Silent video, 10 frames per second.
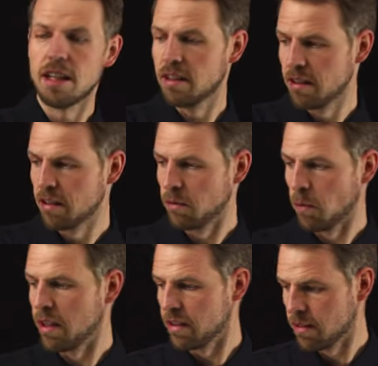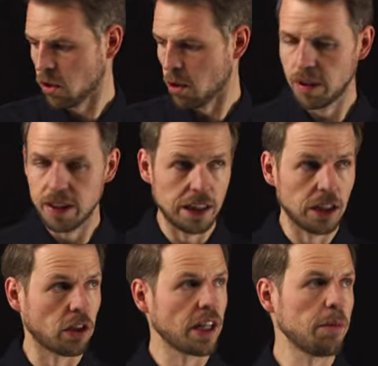This is why it's completely
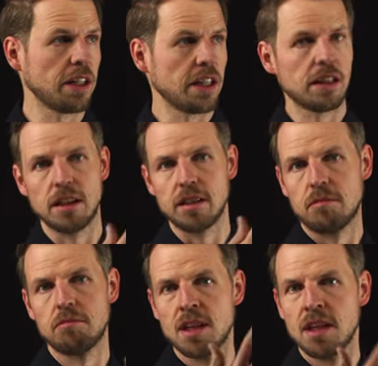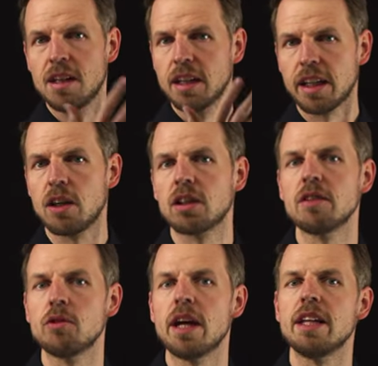contaminated. It cannot give
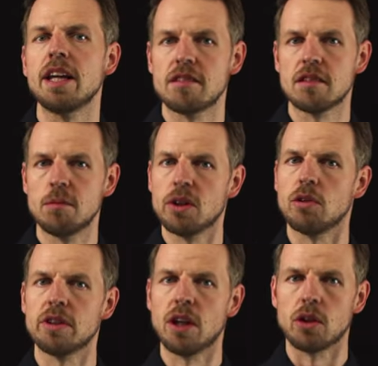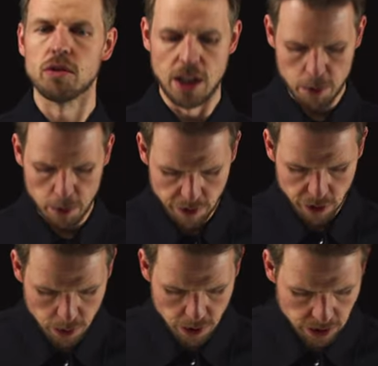you any estimate of the out-of-sample
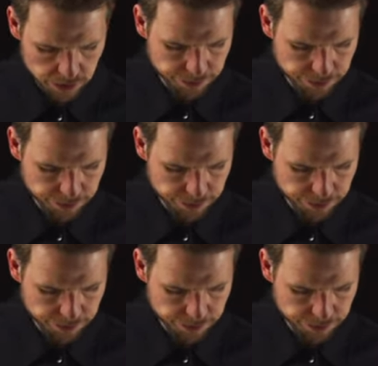performance.